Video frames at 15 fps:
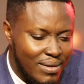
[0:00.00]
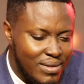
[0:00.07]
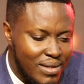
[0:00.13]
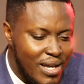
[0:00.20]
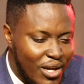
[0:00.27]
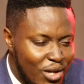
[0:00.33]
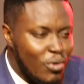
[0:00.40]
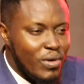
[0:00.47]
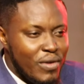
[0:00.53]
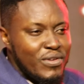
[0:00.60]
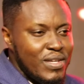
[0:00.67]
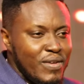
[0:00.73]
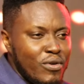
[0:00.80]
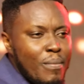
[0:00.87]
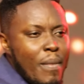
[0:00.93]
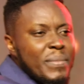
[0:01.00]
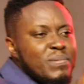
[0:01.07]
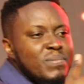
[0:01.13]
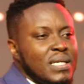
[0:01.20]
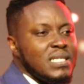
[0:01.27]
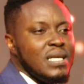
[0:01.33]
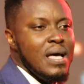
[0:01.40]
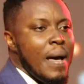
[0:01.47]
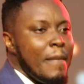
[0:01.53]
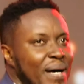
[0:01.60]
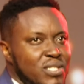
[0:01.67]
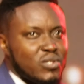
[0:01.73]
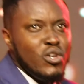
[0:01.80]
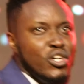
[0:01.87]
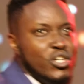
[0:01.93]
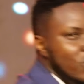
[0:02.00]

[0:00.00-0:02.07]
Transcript: You know, if you, if you come and meet me and I say, Pastor, do you think